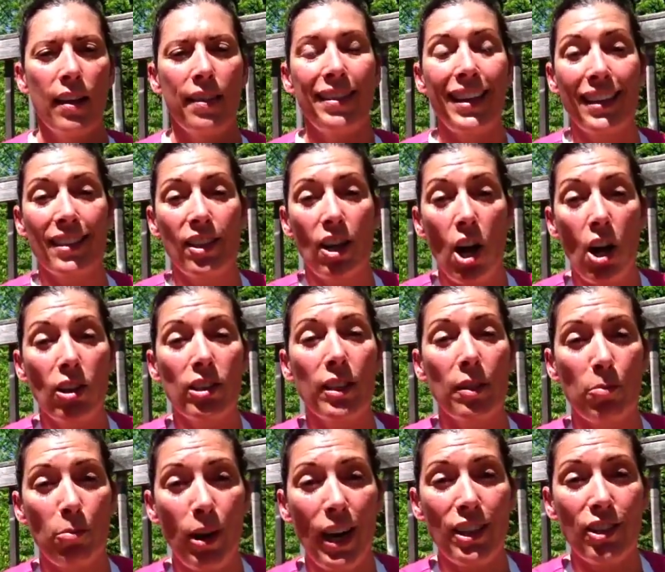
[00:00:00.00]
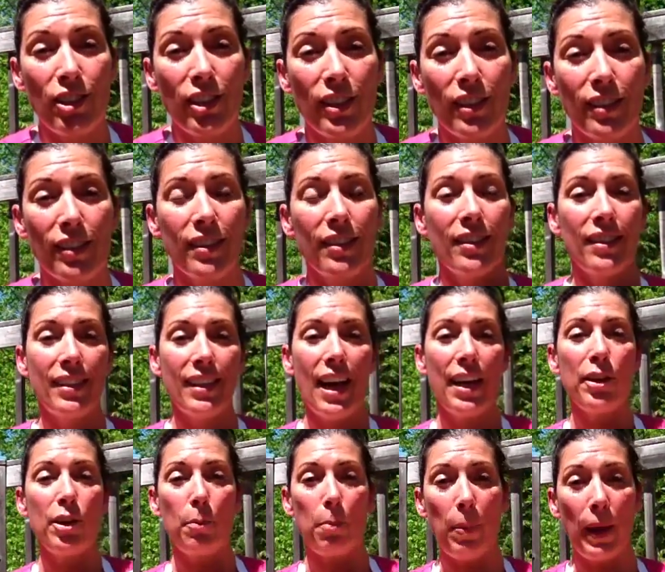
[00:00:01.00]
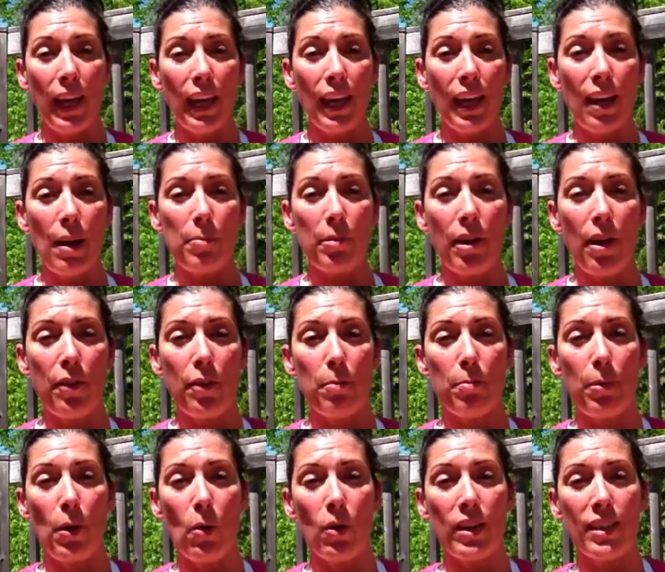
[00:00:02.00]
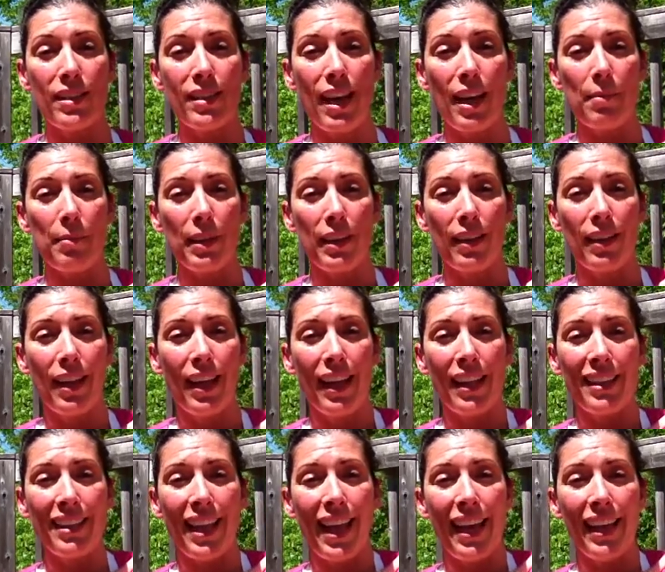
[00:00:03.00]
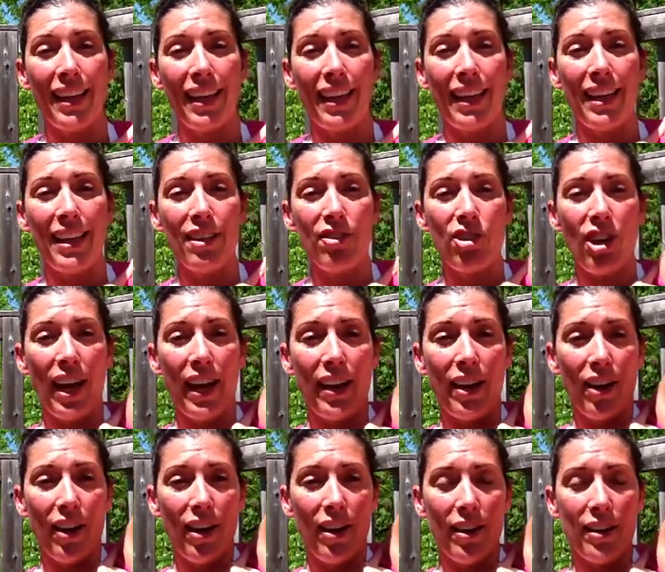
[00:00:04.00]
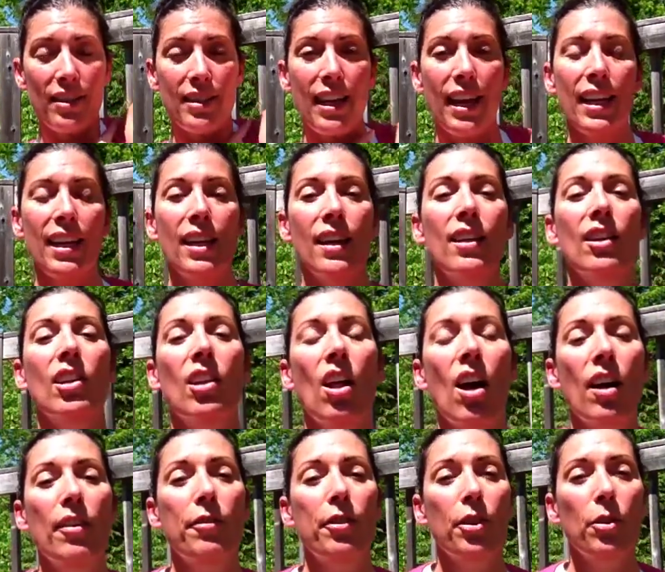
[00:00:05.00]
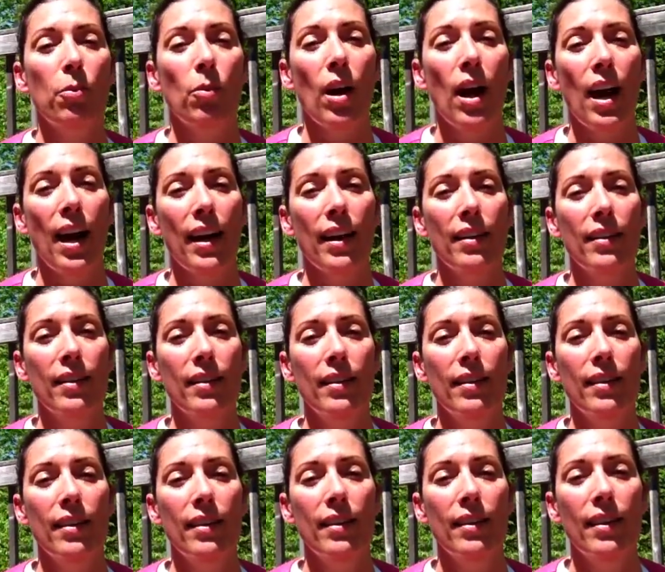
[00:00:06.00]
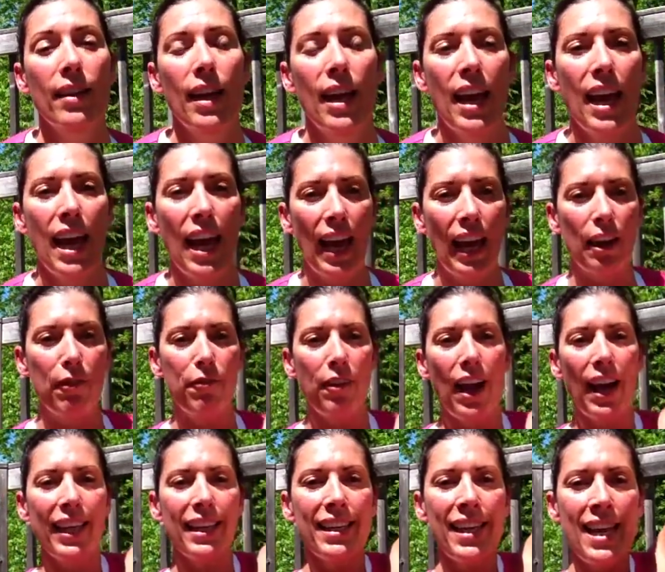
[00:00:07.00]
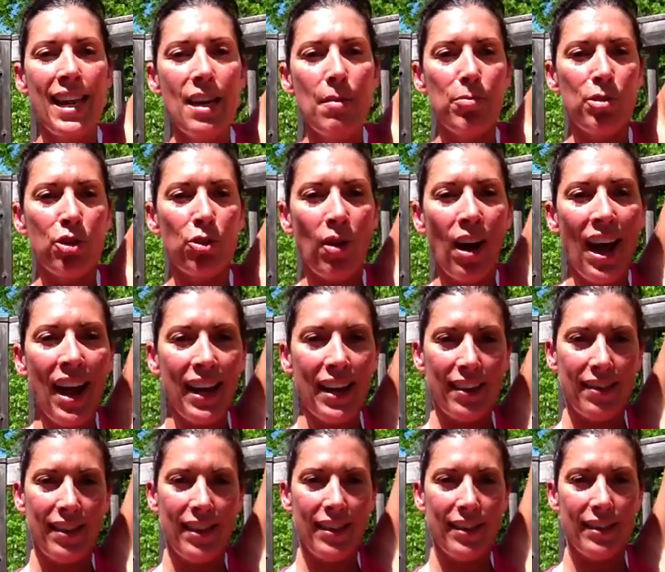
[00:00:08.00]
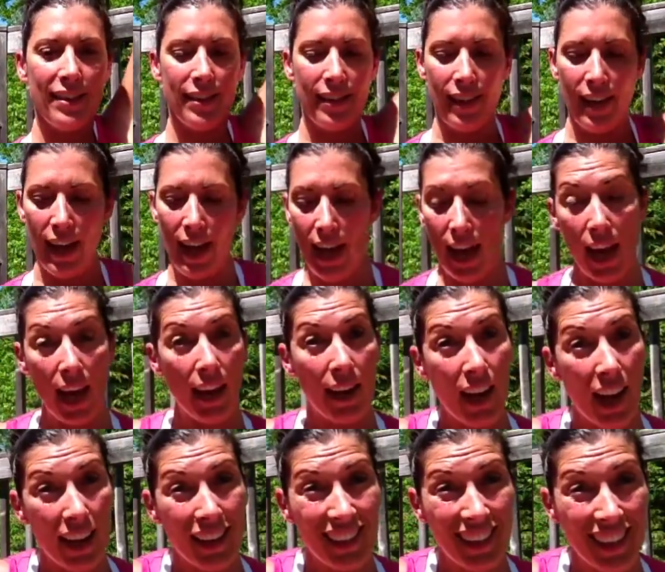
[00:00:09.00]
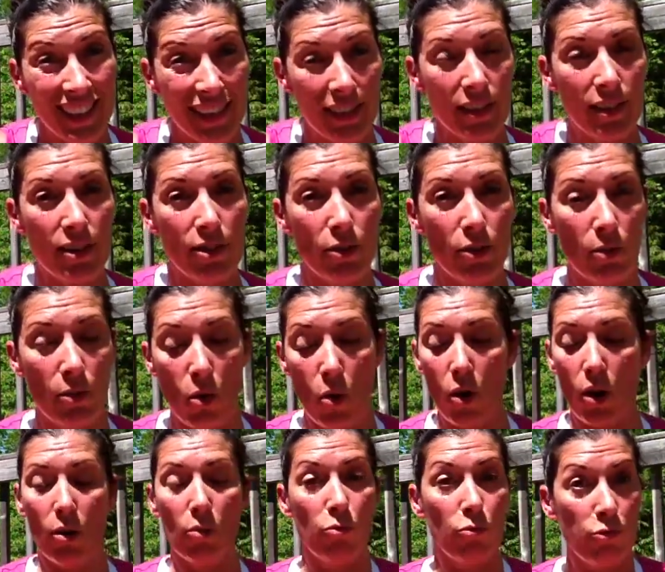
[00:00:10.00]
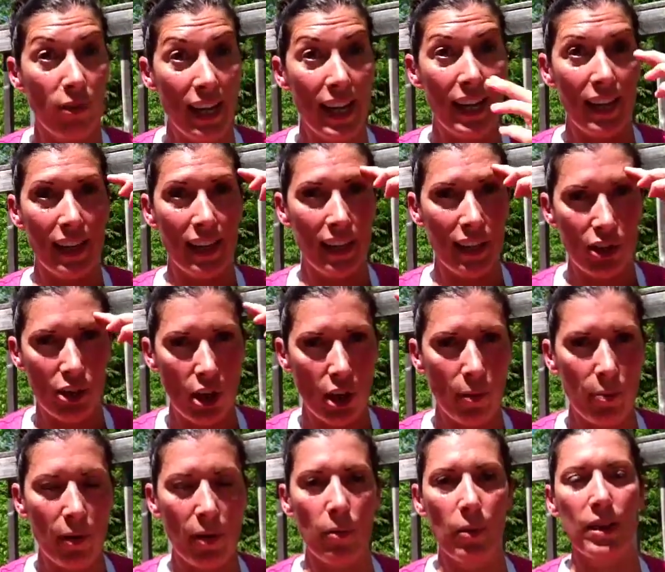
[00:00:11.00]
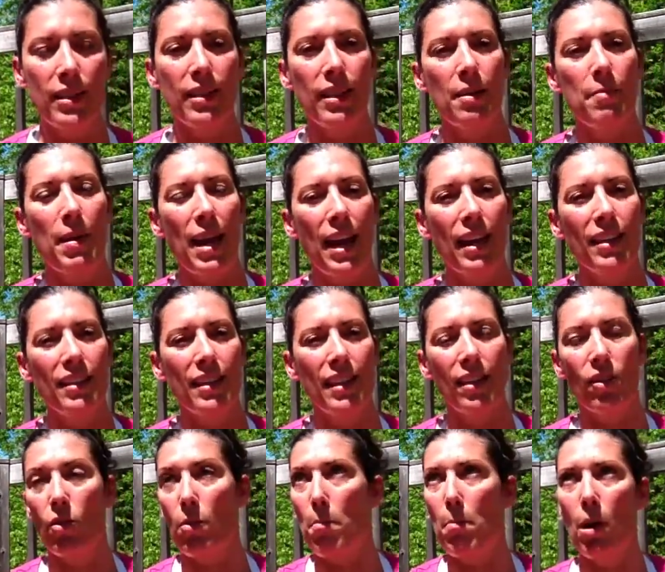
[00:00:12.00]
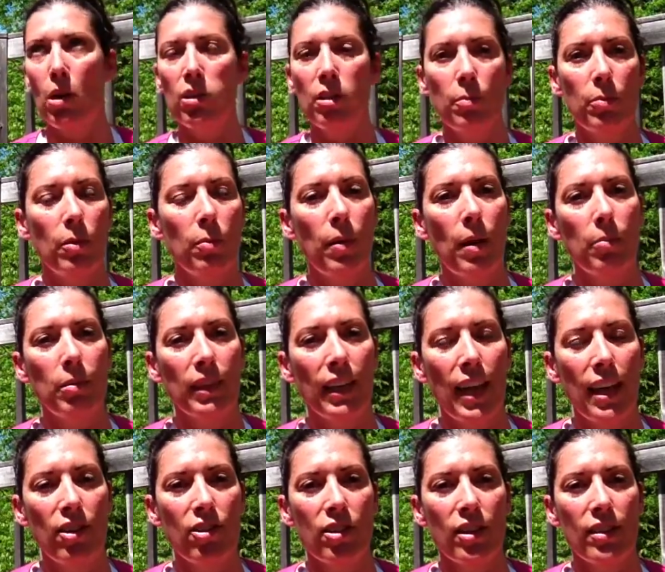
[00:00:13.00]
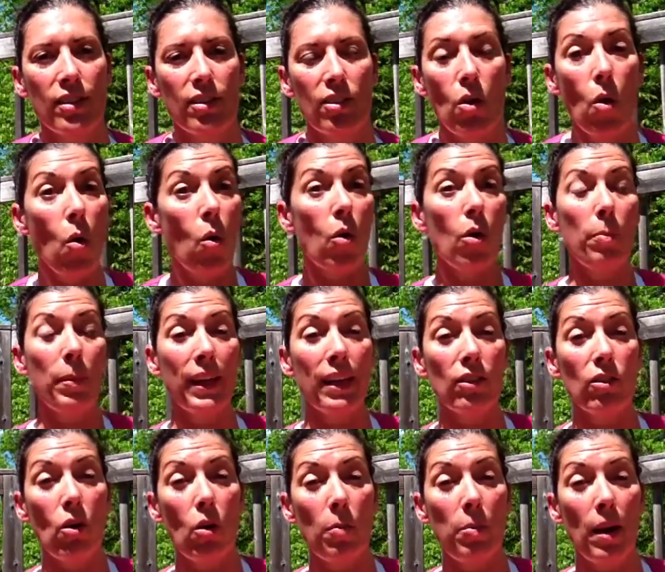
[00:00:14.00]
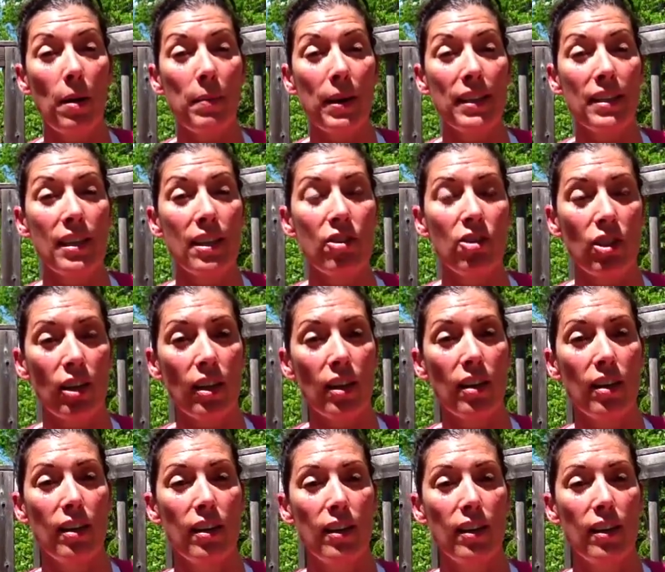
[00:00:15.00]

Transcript: That's called compression. Now you're picking up another bony segment like a hitchhiker, taking it along for the ride. If I keep trying this, and I listen to or read and interpret what's in a magazine or multiple publications, or being told by my teacher,